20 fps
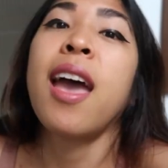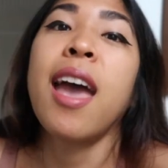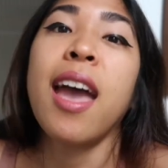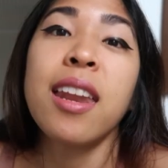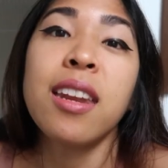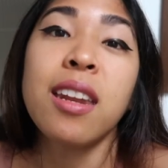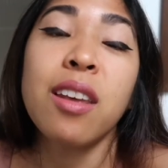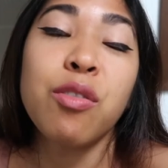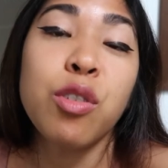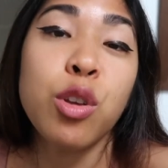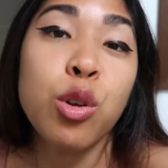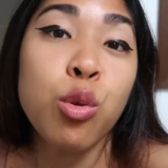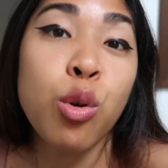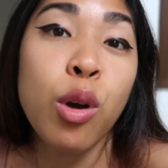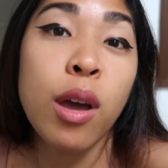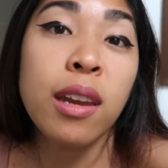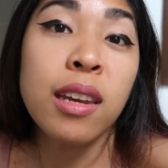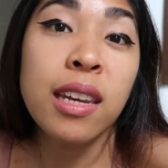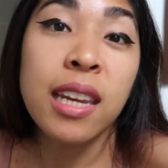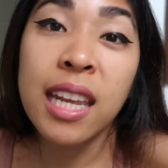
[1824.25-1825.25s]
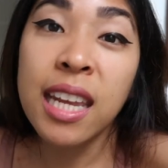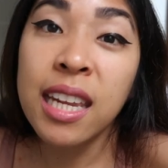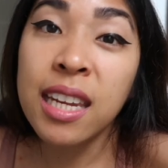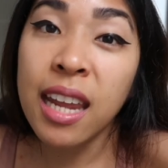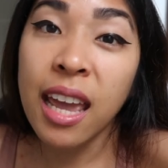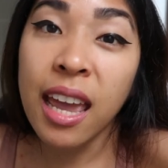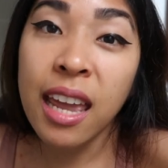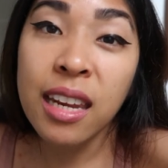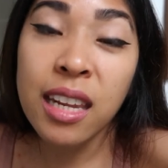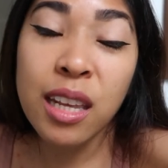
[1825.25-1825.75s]
And if you need
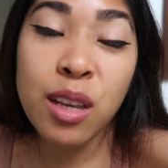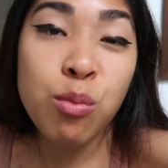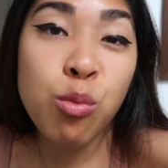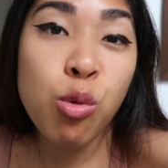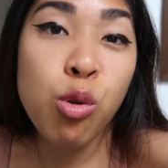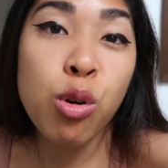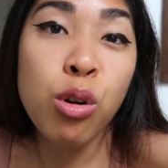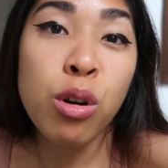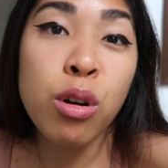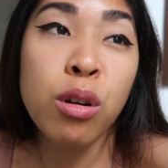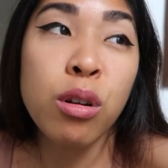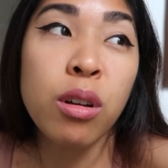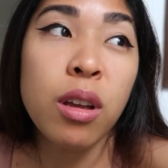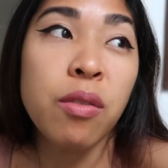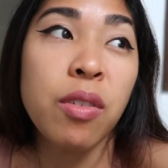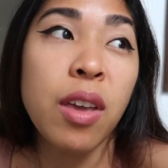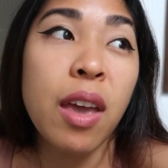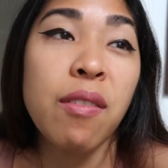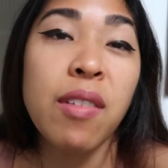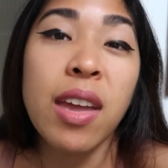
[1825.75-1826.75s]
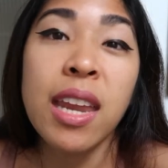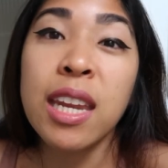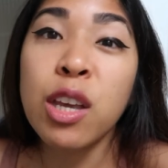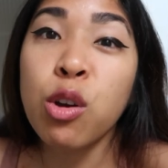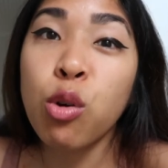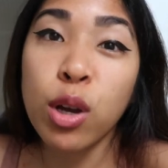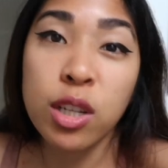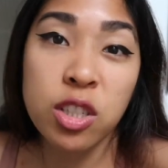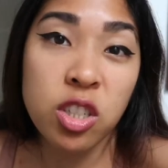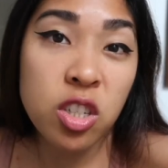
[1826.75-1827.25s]
any more, if you have any
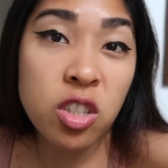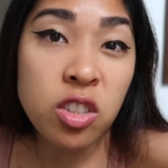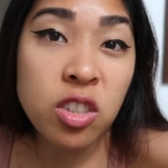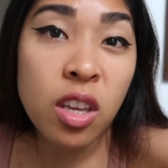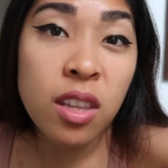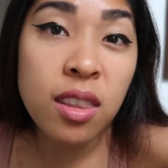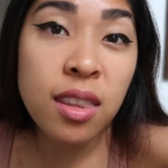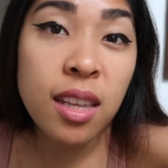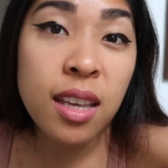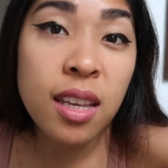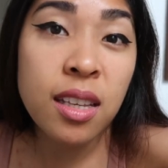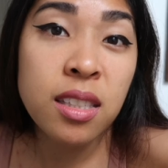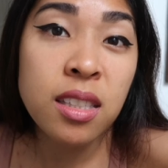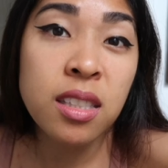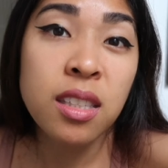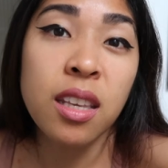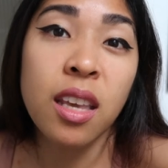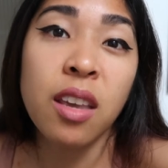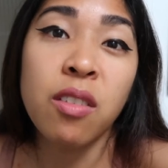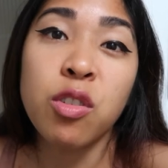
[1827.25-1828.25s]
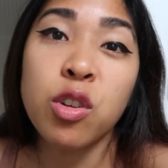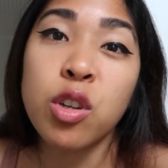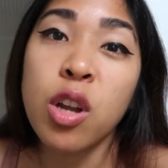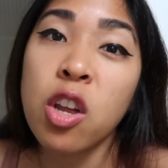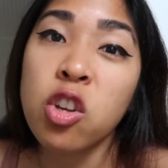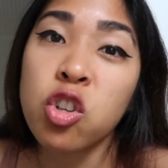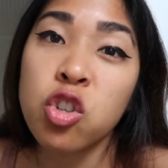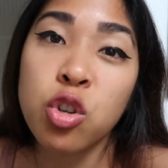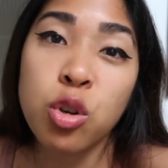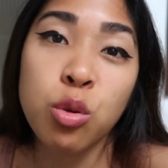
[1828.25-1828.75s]
questions on this, if you're
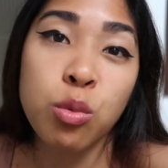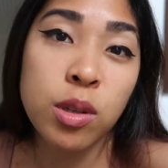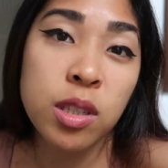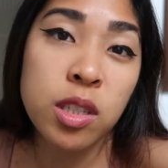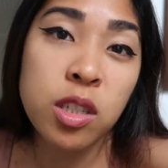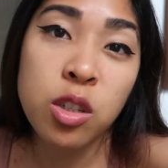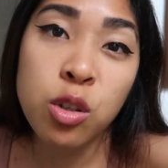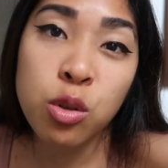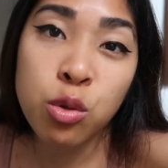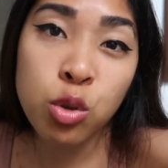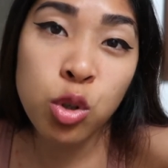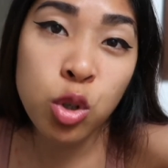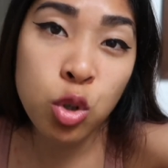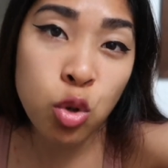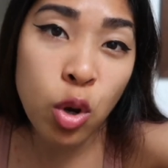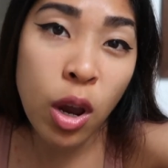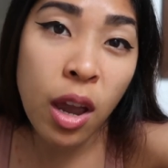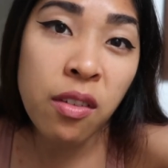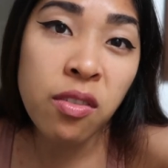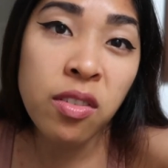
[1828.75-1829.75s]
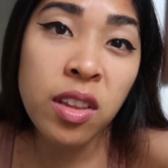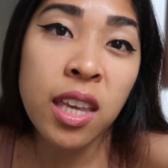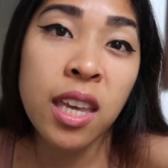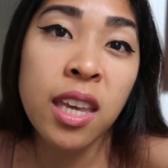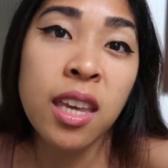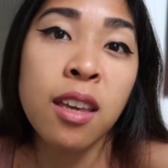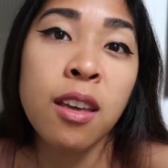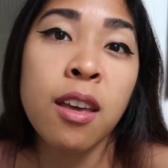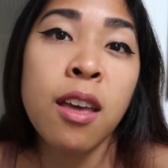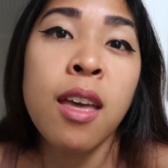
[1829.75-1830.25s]
not sure what to do when you're
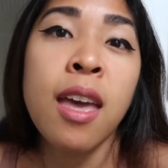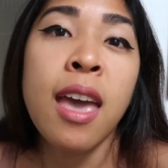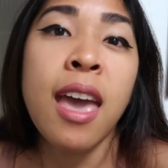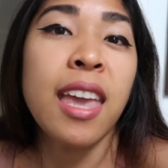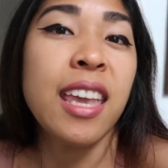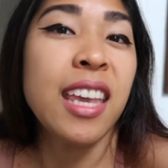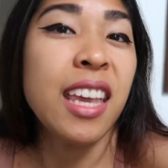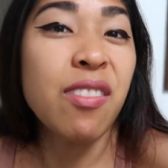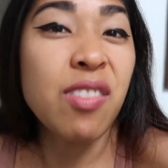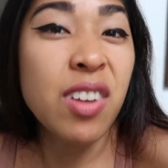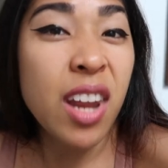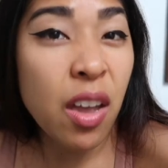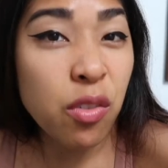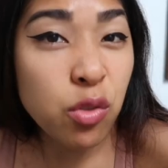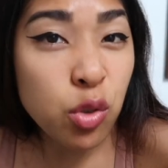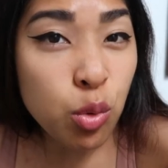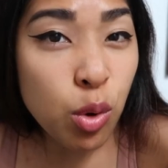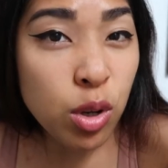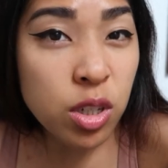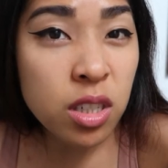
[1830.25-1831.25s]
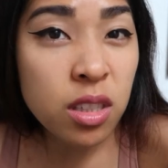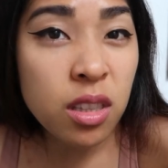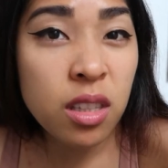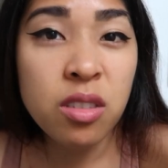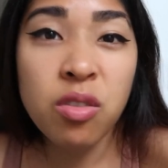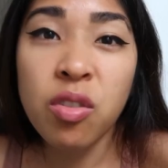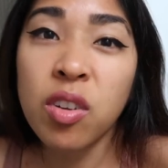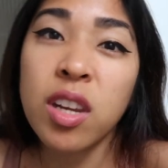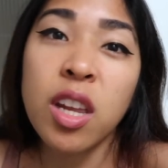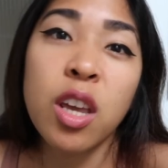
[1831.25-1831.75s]
traveling, even after watching
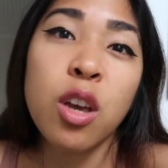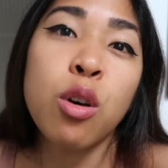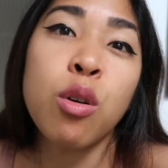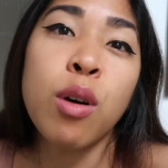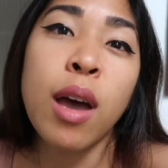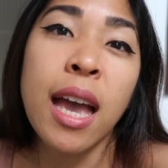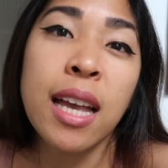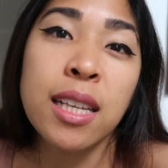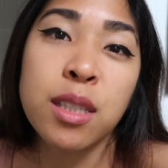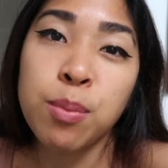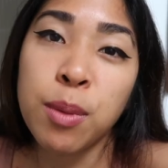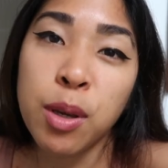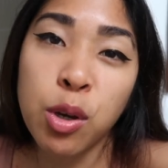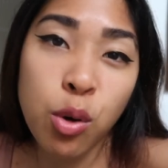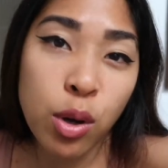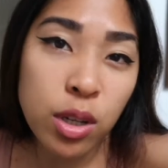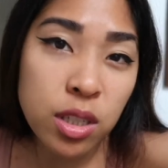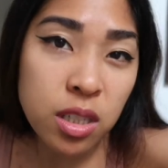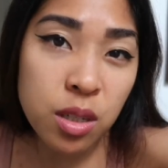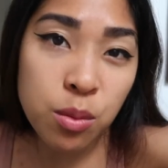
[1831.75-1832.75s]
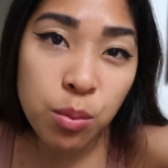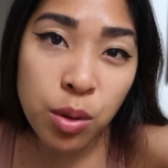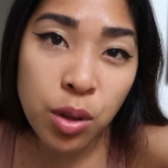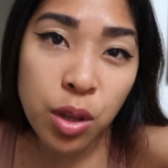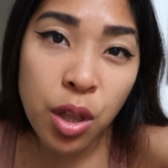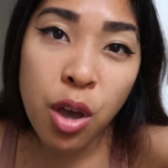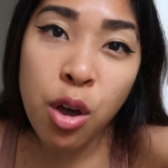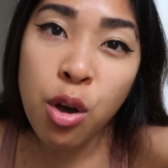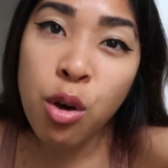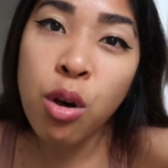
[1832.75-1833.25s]
this video, ask me a question
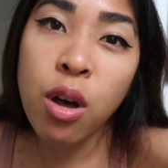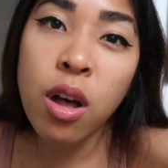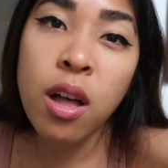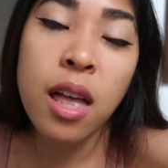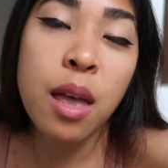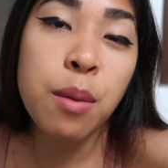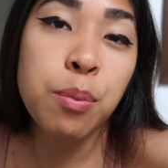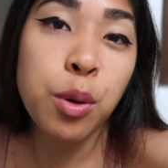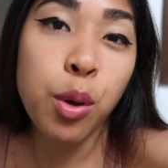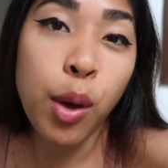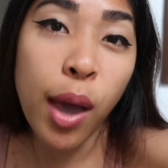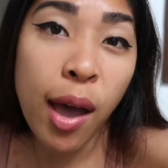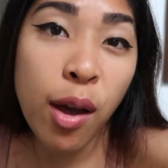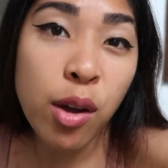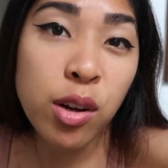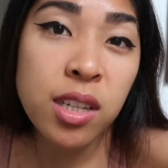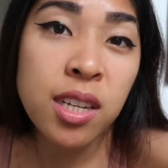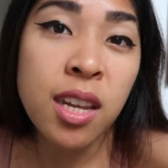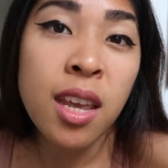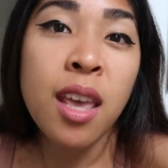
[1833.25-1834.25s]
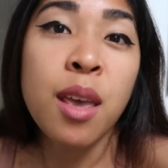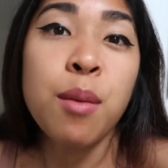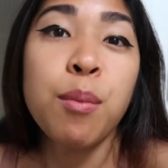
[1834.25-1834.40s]
below, I'll help you out.